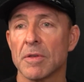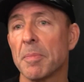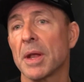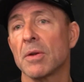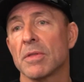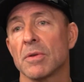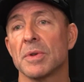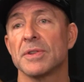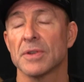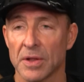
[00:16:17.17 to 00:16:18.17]
the better the
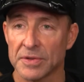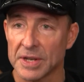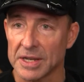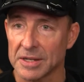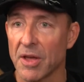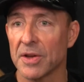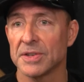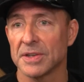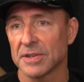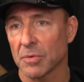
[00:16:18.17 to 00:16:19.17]
results, as long
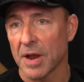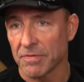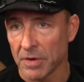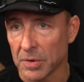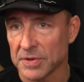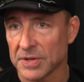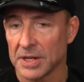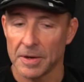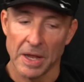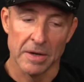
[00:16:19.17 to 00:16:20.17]
as it's the right
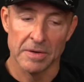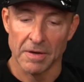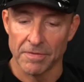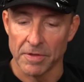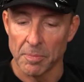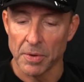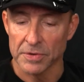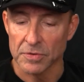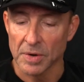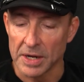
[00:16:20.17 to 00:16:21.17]
frequency and if the
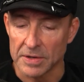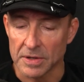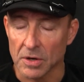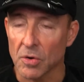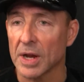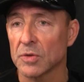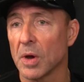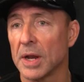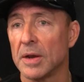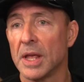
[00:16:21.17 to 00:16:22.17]
pulse rate is the correct
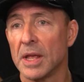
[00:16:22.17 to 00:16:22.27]
one.